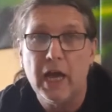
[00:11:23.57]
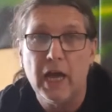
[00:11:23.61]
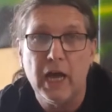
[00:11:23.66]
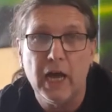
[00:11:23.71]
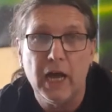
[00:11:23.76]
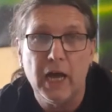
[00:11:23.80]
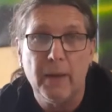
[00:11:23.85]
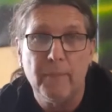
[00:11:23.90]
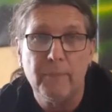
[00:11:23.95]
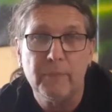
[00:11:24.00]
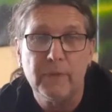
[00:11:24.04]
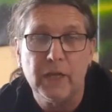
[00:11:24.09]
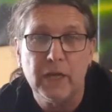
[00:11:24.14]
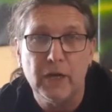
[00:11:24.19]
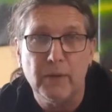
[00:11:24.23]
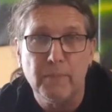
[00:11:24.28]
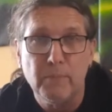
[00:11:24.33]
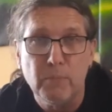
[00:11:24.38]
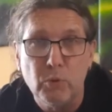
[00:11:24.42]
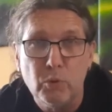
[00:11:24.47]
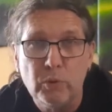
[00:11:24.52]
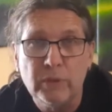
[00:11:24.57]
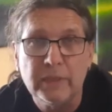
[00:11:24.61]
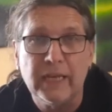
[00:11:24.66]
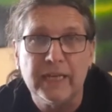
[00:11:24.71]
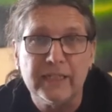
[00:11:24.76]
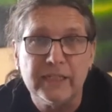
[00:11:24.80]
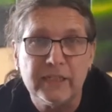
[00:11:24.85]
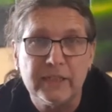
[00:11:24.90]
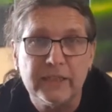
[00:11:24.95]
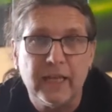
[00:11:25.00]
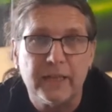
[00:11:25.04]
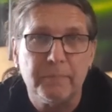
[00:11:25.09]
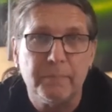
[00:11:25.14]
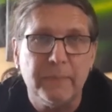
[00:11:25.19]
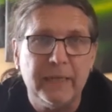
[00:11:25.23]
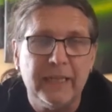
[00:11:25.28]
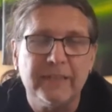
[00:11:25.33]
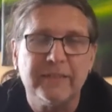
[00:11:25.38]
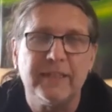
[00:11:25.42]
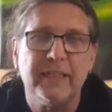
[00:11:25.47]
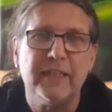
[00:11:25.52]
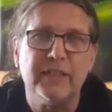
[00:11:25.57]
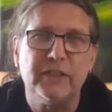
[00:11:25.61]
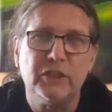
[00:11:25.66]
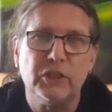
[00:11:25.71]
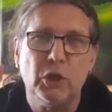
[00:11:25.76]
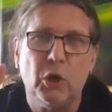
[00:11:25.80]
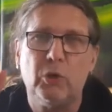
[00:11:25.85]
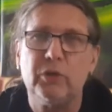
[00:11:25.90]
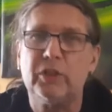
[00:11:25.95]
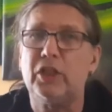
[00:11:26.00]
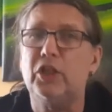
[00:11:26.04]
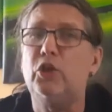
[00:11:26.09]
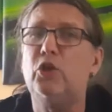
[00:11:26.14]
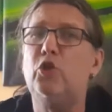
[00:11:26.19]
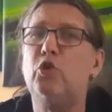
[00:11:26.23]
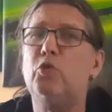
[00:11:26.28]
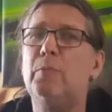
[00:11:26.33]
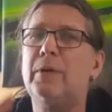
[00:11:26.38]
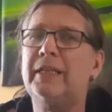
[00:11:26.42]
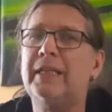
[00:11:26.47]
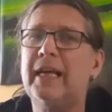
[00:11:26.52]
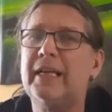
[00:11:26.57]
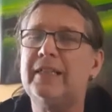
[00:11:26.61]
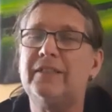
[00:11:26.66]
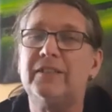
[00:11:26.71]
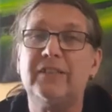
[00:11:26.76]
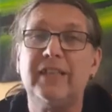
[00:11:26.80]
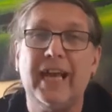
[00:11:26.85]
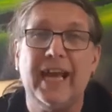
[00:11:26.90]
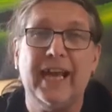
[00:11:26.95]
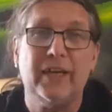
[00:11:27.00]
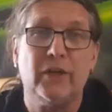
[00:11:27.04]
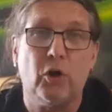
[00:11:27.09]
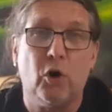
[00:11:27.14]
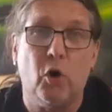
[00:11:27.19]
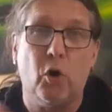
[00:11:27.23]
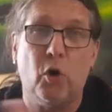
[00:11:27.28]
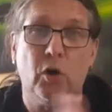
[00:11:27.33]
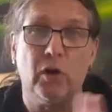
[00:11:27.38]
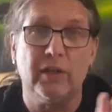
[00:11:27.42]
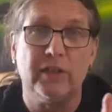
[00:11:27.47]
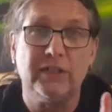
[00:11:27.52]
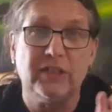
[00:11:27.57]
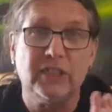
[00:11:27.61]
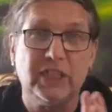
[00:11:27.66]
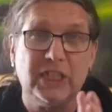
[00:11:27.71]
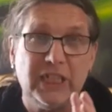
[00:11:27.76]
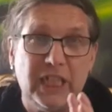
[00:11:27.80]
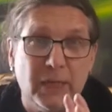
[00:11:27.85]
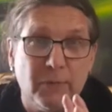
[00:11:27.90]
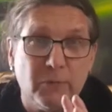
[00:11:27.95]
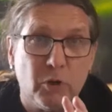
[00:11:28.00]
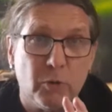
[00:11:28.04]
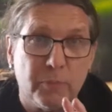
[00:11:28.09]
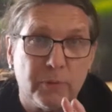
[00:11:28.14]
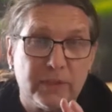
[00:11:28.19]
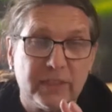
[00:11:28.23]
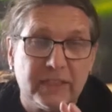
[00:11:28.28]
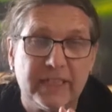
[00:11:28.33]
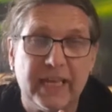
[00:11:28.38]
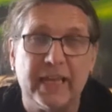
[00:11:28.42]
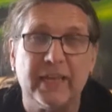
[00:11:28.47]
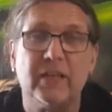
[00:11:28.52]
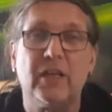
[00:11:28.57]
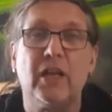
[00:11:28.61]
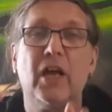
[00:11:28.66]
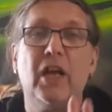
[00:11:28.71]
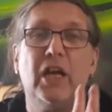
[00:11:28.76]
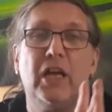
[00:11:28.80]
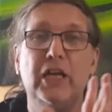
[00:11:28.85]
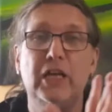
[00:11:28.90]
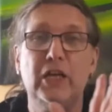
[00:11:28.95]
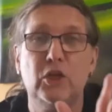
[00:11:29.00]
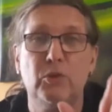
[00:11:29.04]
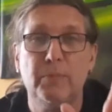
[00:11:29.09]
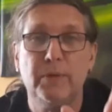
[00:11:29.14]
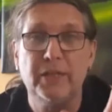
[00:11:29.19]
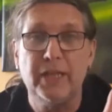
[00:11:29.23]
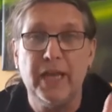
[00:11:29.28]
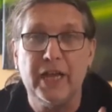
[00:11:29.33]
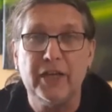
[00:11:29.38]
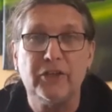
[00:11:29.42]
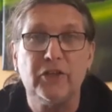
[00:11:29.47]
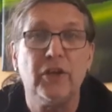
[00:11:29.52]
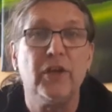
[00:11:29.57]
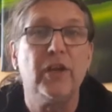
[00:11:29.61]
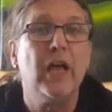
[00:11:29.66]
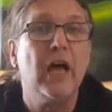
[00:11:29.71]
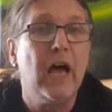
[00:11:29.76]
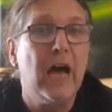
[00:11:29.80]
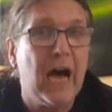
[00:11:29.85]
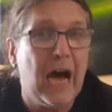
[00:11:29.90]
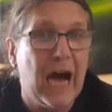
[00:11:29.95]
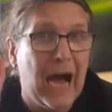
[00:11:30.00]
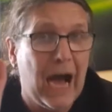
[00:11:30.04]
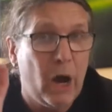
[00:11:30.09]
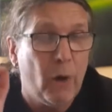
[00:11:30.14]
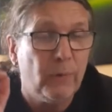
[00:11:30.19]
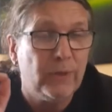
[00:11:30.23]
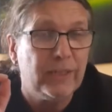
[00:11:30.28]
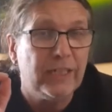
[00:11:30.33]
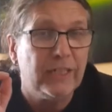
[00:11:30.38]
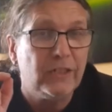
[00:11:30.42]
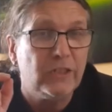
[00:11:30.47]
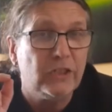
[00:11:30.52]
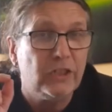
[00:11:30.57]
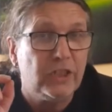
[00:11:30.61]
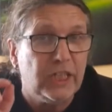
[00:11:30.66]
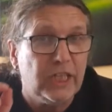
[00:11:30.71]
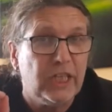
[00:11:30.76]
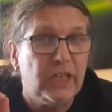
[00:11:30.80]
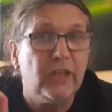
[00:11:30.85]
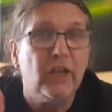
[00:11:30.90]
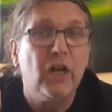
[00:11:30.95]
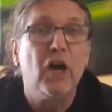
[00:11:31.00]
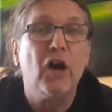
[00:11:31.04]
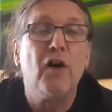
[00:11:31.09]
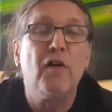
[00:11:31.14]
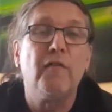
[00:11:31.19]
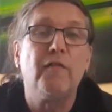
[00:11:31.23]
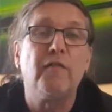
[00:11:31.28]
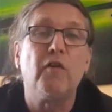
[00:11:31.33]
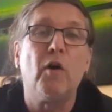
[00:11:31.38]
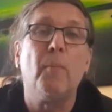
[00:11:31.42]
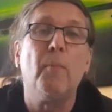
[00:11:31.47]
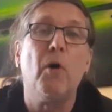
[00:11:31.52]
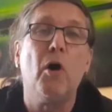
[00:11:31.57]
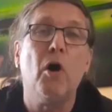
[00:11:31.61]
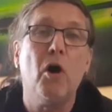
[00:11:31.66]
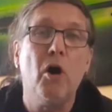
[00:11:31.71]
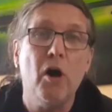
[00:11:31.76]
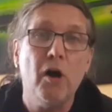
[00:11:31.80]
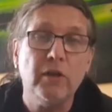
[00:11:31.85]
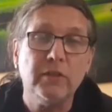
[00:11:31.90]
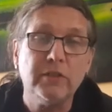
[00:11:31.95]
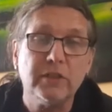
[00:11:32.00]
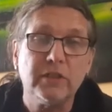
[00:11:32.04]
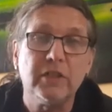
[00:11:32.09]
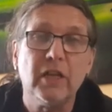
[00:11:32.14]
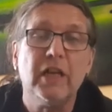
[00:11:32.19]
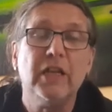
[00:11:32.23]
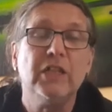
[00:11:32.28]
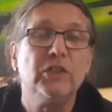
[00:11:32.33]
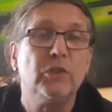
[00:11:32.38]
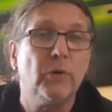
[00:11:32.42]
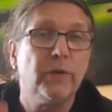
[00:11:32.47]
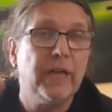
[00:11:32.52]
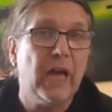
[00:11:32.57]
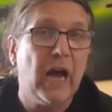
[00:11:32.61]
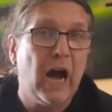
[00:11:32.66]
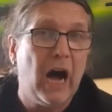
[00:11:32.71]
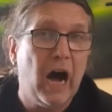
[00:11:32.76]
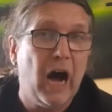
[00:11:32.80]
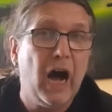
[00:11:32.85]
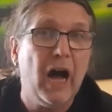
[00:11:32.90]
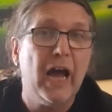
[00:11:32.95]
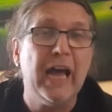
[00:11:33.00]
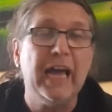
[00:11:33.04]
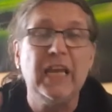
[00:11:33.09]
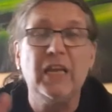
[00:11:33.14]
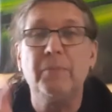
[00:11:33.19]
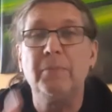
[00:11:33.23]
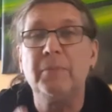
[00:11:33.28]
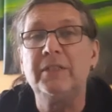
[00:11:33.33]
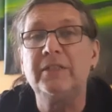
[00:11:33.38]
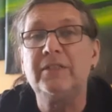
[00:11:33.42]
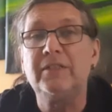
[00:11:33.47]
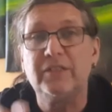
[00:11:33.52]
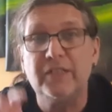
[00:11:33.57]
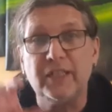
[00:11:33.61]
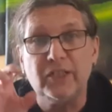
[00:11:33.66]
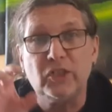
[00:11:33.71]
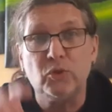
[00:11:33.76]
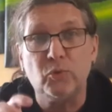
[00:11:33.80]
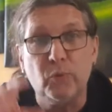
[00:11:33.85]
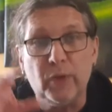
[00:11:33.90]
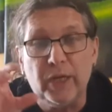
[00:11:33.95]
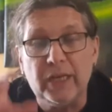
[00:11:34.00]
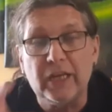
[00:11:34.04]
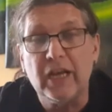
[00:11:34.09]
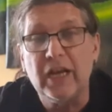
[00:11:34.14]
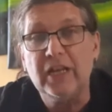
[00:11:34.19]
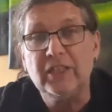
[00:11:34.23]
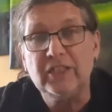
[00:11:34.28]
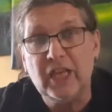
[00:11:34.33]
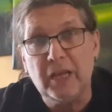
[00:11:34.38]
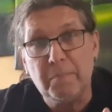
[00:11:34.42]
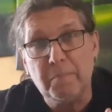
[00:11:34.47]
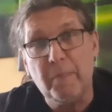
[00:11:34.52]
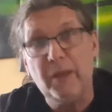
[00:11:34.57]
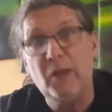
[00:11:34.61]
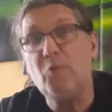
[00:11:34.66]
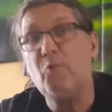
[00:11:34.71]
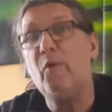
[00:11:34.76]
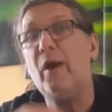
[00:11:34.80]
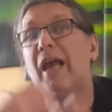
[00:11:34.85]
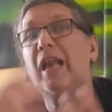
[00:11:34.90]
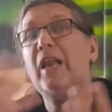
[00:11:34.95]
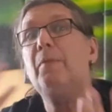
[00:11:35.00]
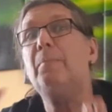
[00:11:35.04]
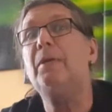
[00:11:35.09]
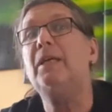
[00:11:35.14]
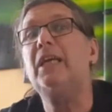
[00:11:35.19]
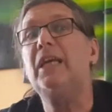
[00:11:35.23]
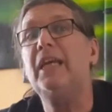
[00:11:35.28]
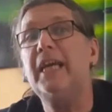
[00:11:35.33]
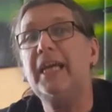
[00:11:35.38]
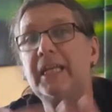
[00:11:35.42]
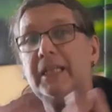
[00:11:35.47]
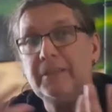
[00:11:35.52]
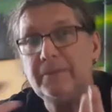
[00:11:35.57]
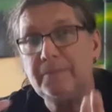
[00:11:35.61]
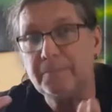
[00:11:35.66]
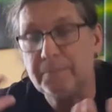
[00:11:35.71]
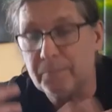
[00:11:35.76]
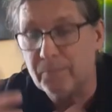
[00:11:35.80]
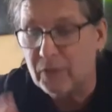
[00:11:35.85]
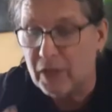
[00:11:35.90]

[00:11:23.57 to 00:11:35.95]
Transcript: Um, a moon that is that means it is not illuminated at all. 0% illumination, how it is seen from Earth. So there are elements this week that may well be hidden